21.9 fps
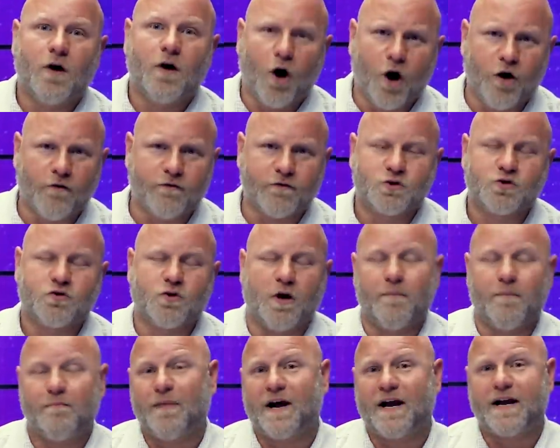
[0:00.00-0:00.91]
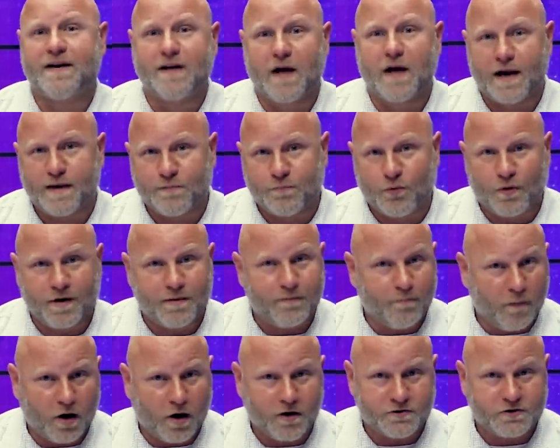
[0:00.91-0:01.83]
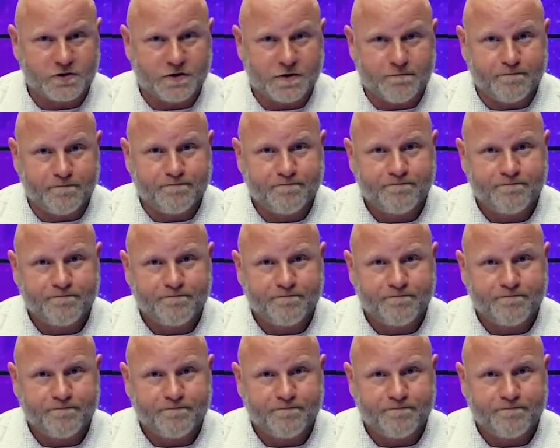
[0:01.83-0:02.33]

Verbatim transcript: over Trump by a nine-point margin.